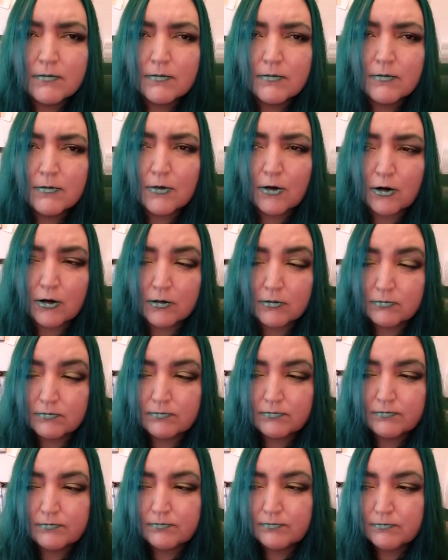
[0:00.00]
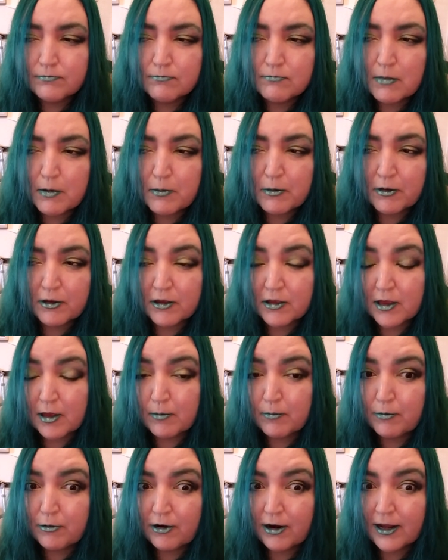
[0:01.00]
Or maybe there's a
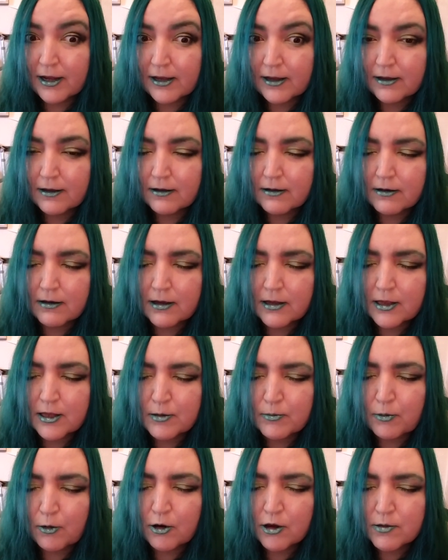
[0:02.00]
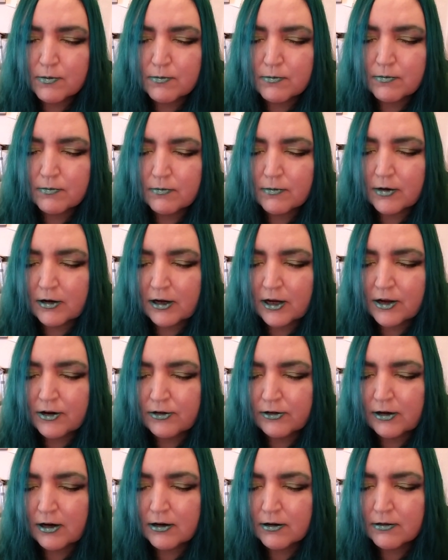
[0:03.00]
brick in the Boss
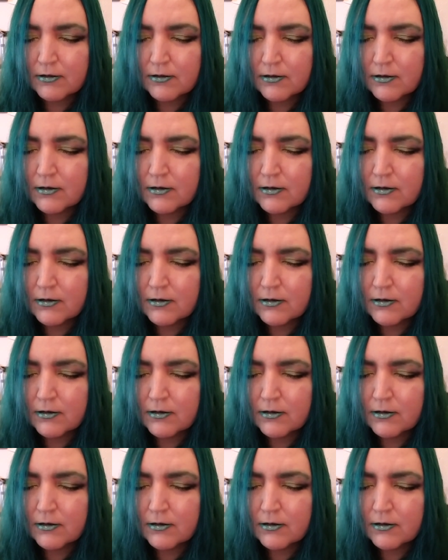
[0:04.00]
Electrolux.